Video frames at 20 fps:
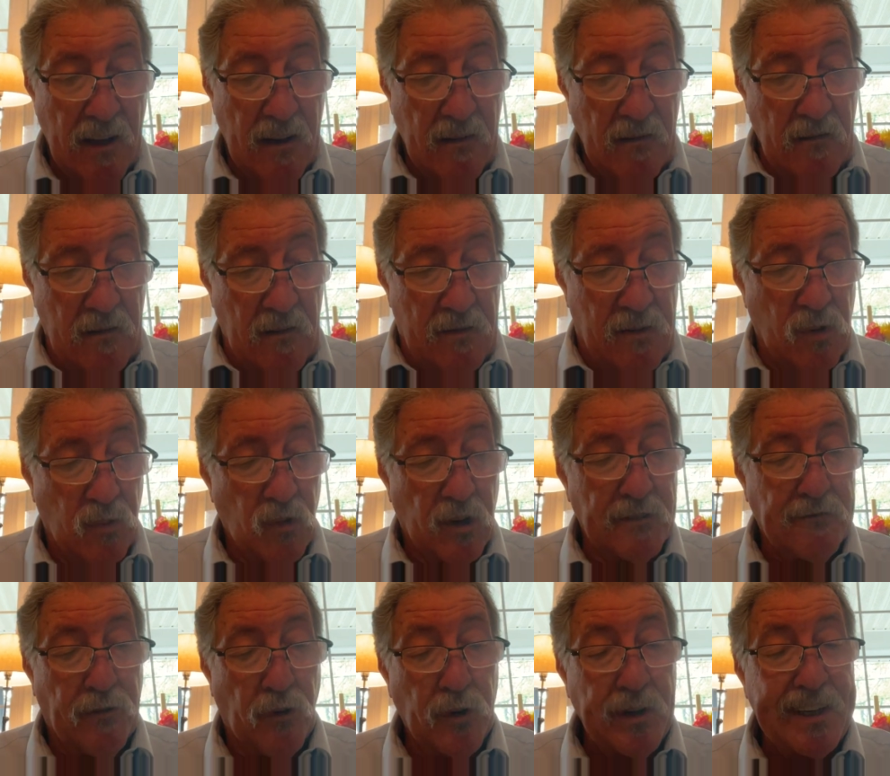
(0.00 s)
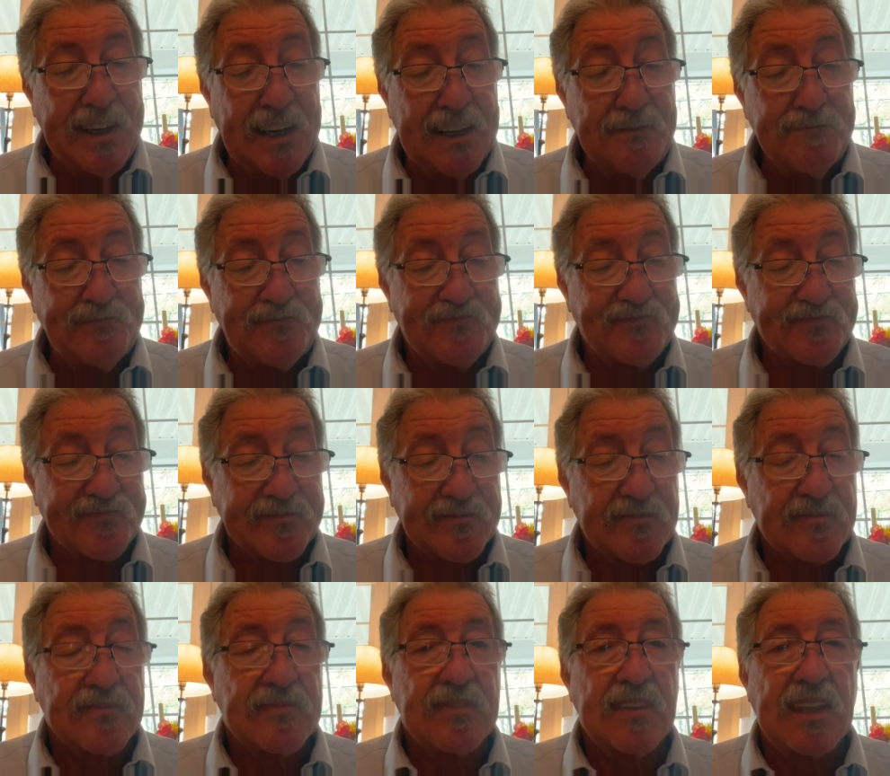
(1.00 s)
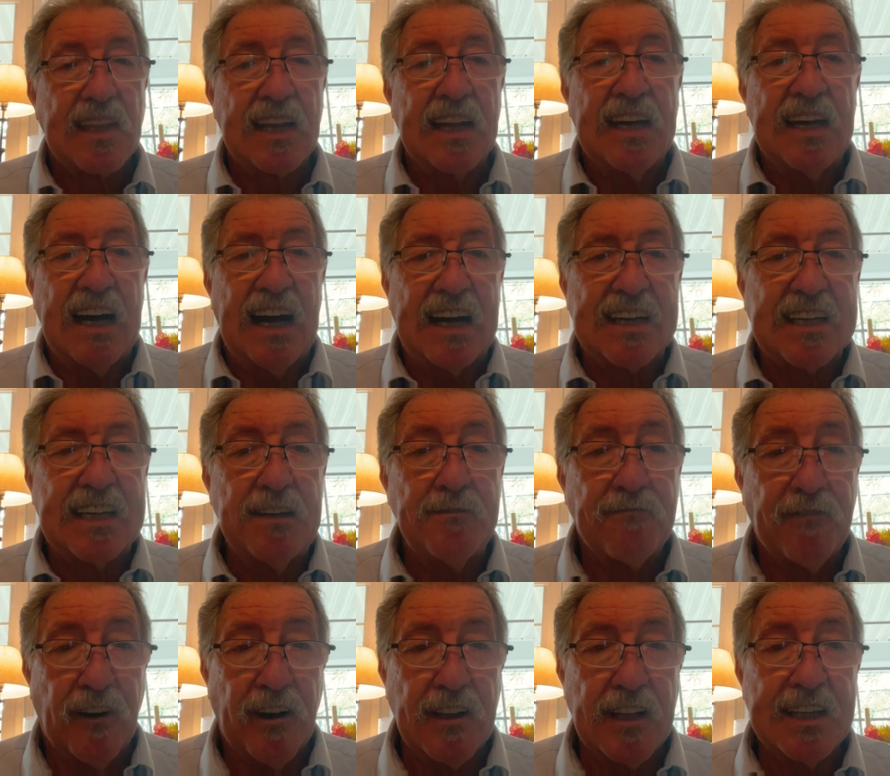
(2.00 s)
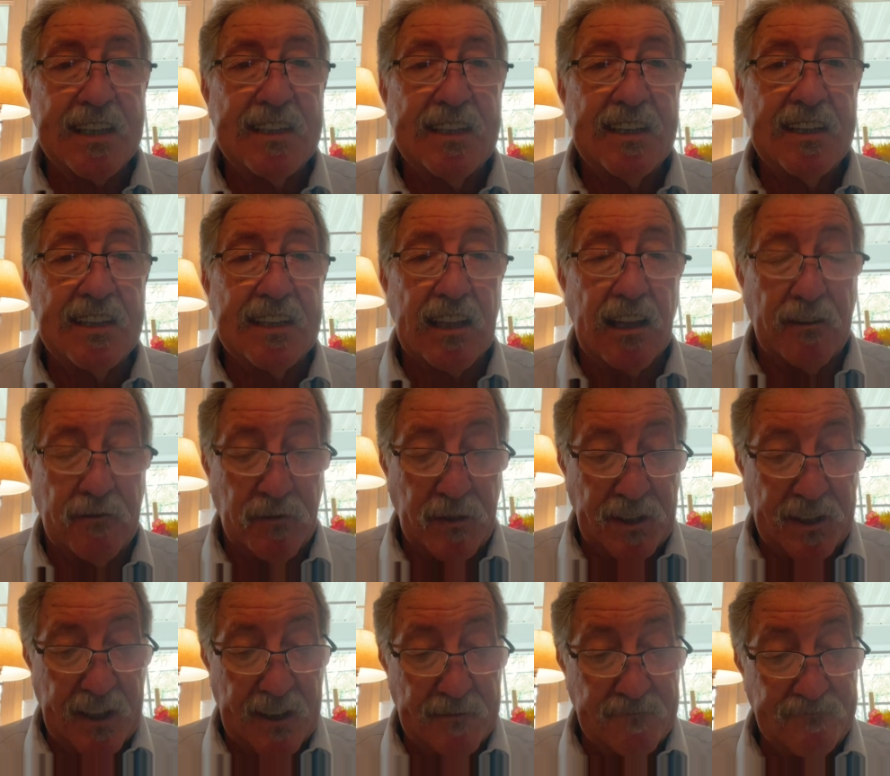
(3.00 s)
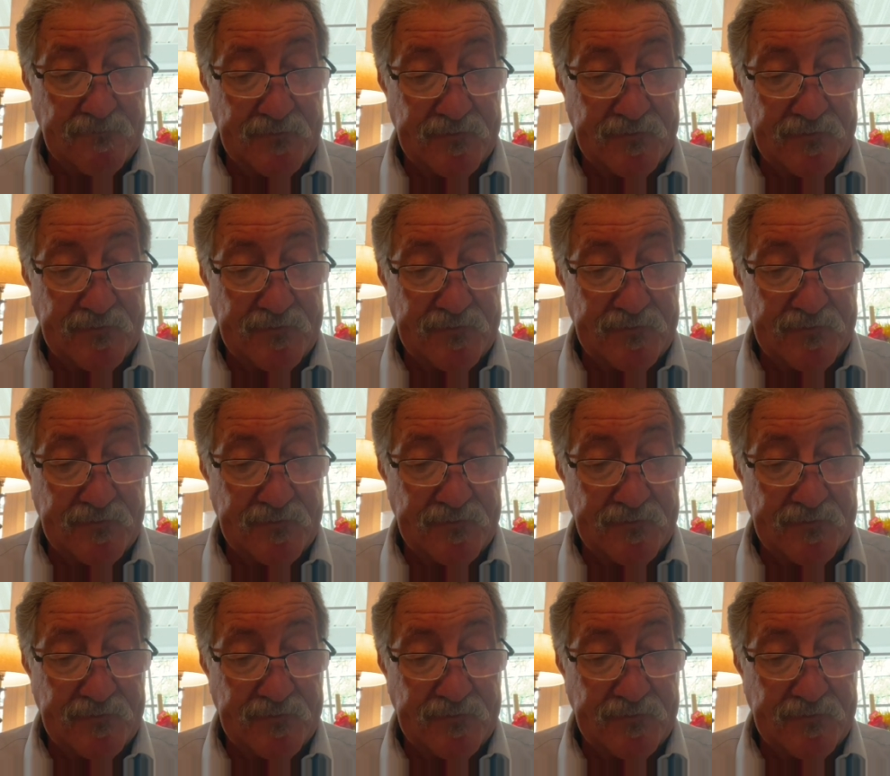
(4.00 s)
148, I Keep Falling in Love with Him.